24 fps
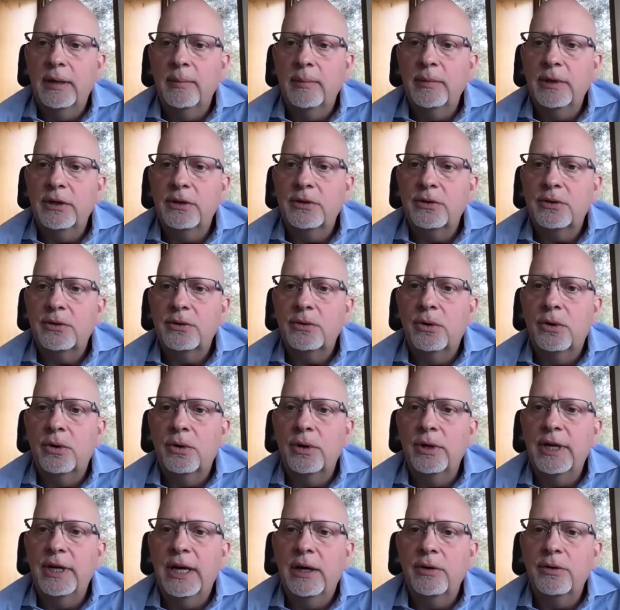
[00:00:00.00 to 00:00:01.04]
Let me
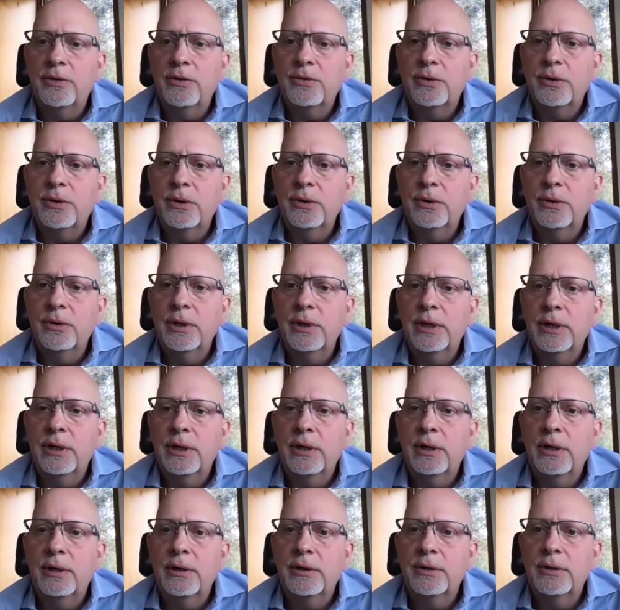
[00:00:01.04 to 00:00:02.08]
scrolling down
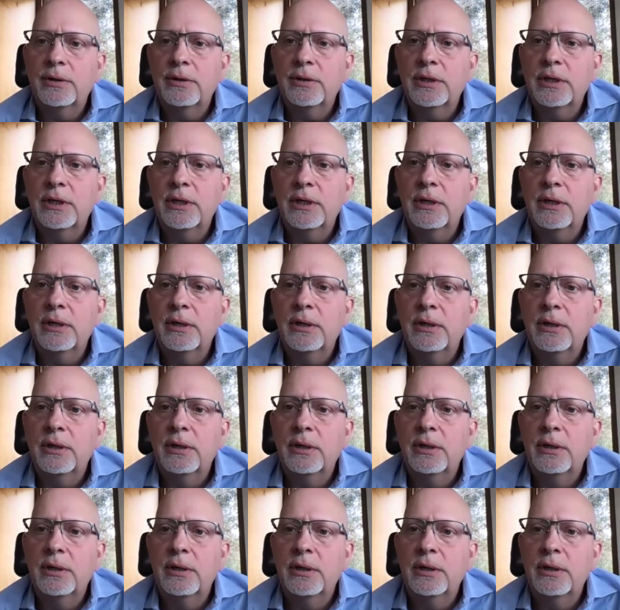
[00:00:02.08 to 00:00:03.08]
through here. Let's see.